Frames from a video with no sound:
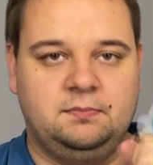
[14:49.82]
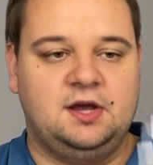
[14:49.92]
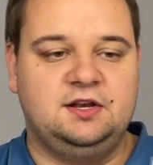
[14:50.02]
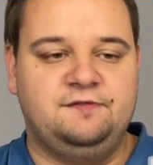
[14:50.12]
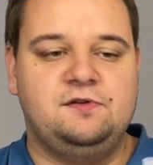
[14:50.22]

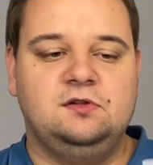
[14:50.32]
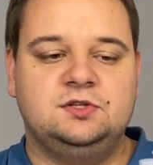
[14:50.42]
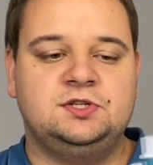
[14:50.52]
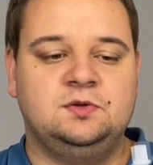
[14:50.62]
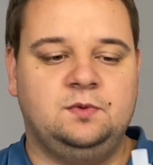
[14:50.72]
by
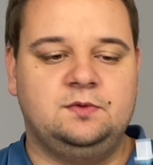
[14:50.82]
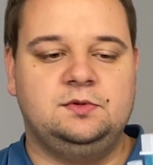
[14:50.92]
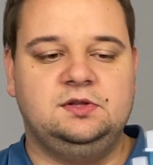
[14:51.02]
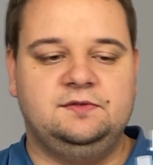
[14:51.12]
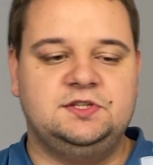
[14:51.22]
default, we
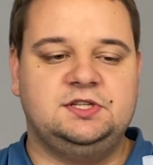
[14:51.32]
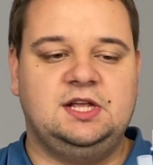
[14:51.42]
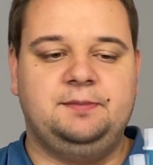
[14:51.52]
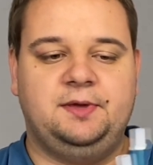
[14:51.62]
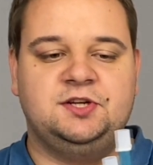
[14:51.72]
will
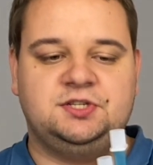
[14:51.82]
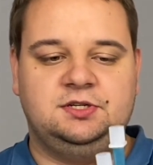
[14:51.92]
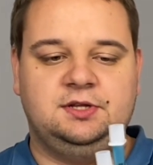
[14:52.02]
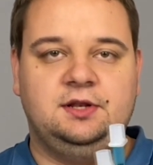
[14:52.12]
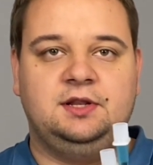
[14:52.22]
ventilate
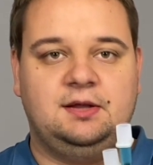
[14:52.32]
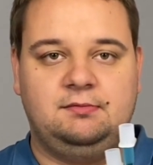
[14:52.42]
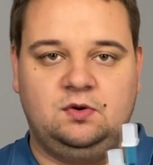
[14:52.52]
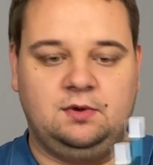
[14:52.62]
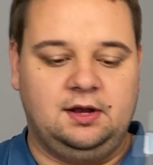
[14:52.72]
patient in
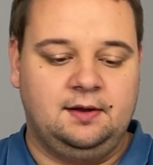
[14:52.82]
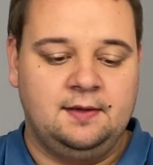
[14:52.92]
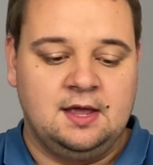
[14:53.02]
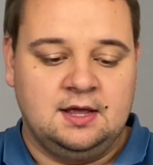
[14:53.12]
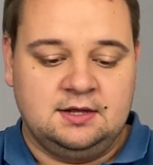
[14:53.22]
number 1.
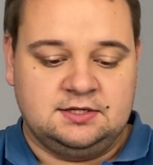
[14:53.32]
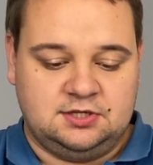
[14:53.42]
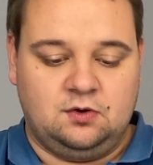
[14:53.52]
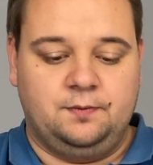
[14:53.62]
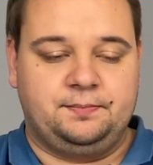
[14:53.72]

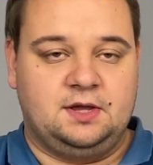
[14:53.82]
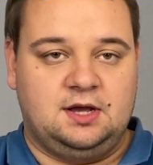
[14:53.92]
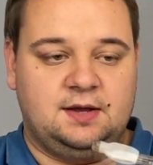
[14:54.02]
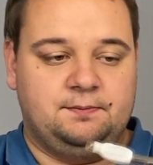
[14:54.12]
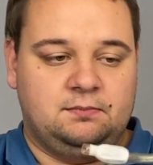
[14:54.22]
So
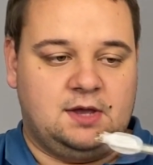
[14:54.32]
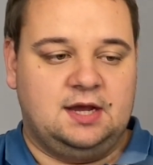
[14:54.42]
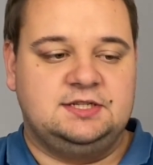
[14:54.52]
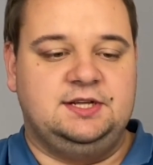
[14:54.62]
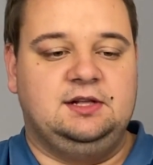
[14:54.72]

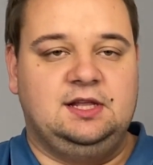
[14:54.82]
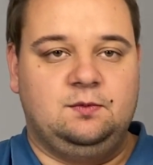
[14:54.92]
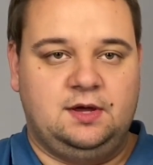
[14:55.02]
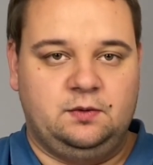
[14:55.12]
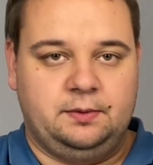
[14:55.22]
ideally,
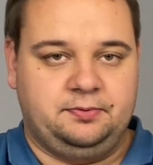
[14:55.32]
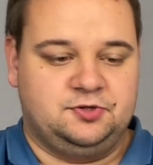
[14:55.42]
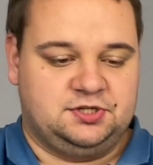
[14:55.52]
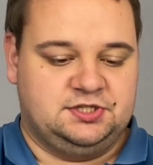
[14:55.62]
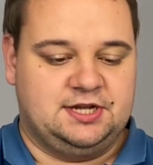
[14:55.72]
when we
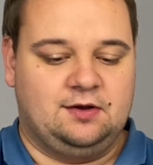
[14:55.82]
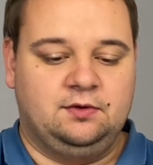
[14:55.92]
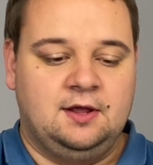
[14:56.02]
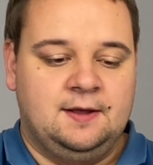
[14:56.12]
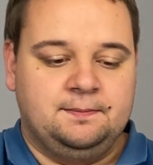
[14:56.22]
push it
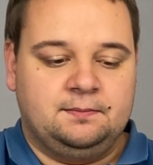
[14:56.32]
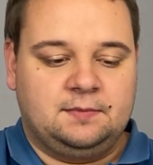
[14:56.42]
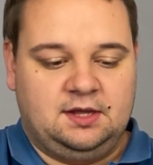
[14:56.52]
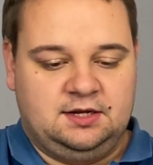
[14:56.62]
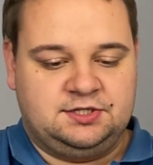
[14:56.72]
down,
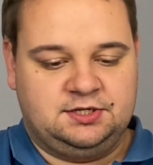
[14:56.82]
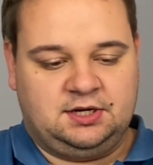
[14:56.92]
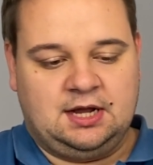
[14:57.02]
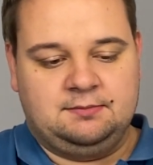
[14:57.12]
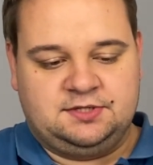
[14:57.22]

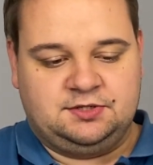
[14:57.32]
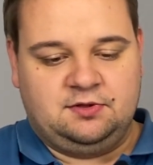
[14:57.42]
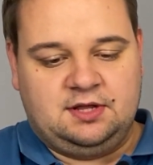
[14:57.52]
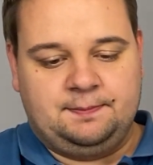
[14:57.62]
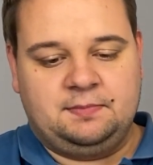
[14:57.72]
it comes
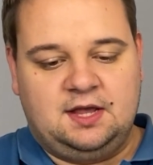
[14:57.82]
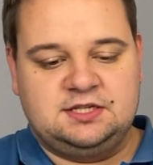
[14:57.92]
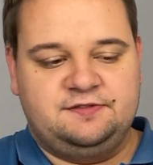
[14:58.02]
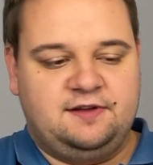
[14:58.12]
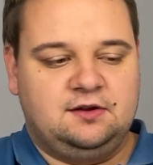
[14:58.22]
to the
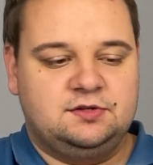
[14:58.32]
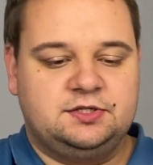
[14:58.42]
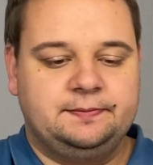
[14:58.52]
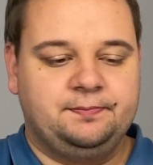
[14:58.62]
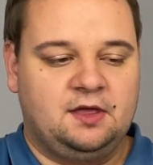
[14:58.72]

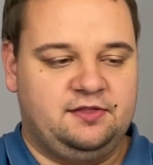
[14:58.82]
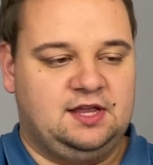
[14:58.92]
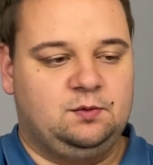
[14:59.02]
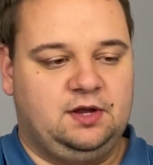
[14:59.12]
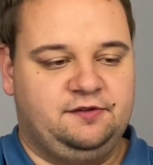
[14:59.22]
esophagus,
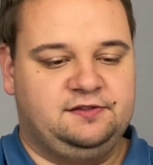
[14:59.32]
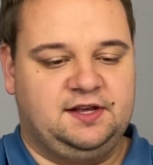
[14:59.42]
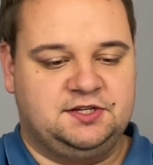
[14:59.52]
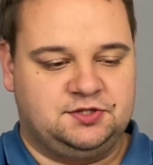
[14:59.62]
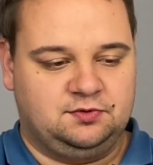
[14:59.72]
then we
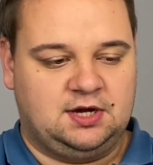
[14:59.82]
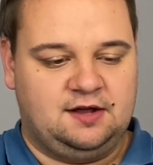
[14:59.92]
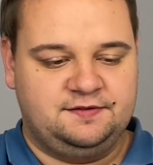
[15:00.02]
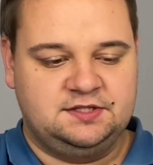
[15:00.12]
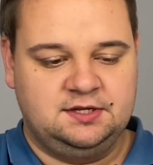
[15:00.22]
inflate 2
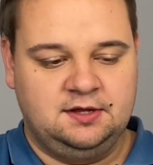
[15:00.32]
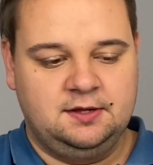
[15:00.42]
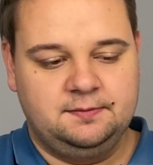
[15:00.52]
cuffs.